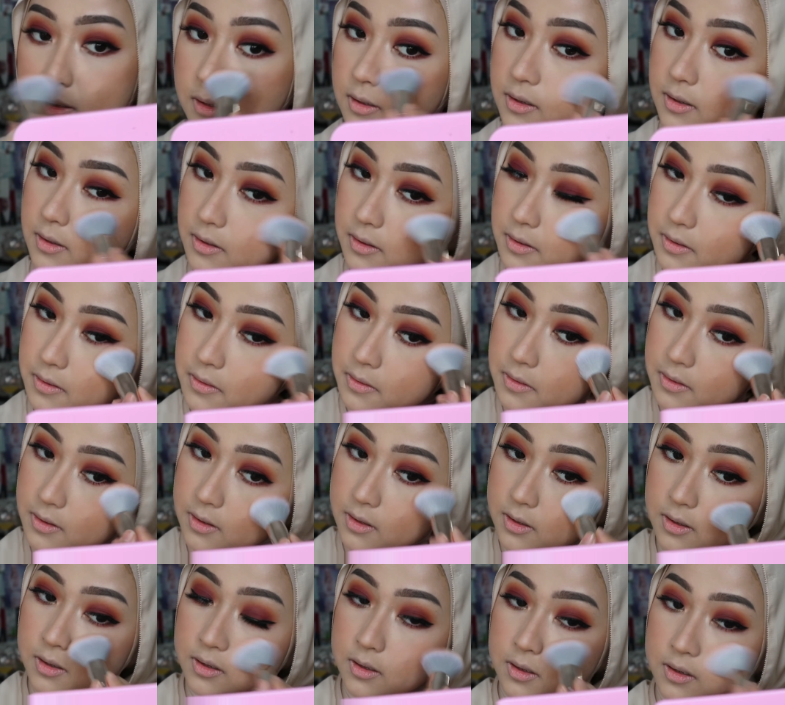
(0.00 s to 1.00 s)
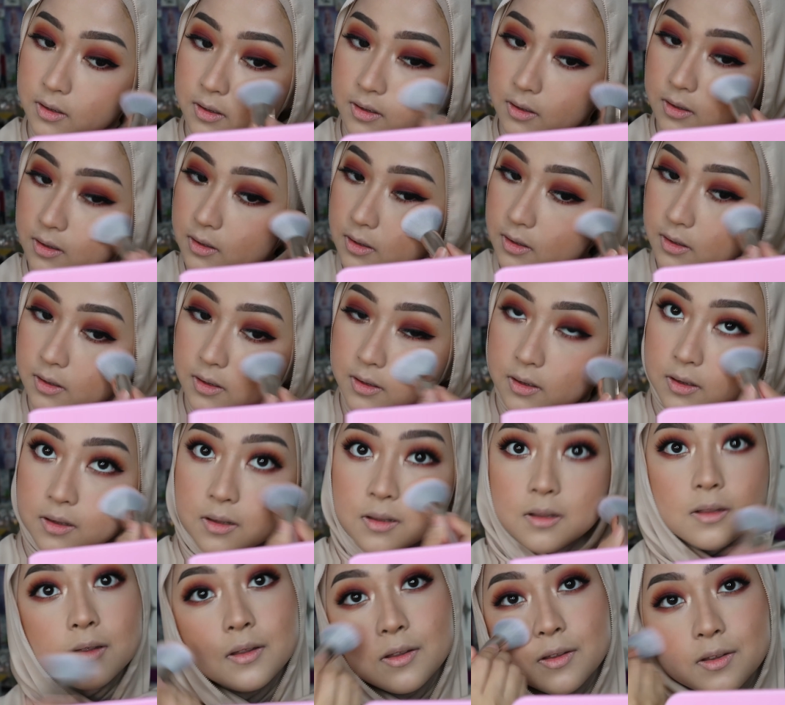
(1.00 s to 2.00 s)
it out already, so again, use
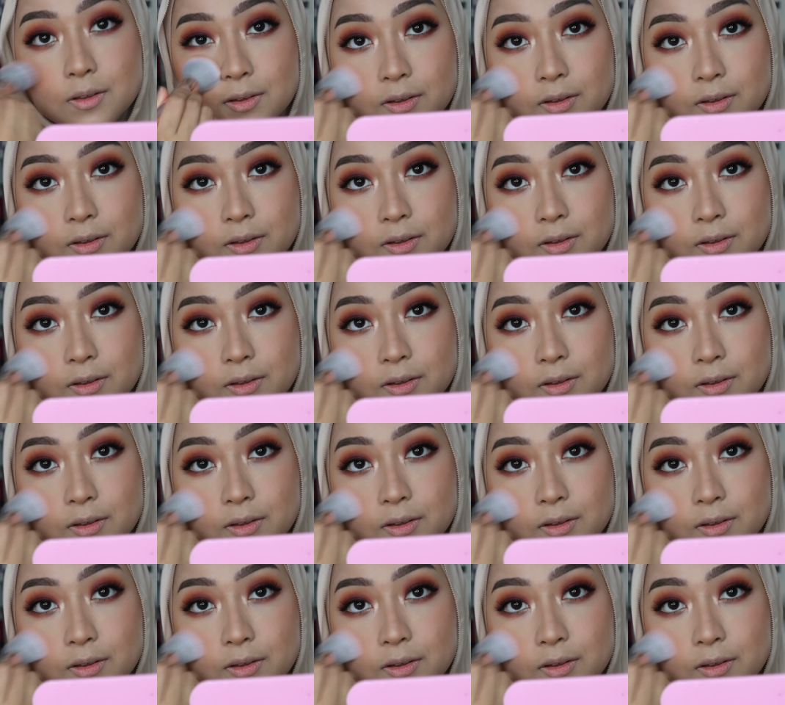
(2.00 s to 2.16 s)
a light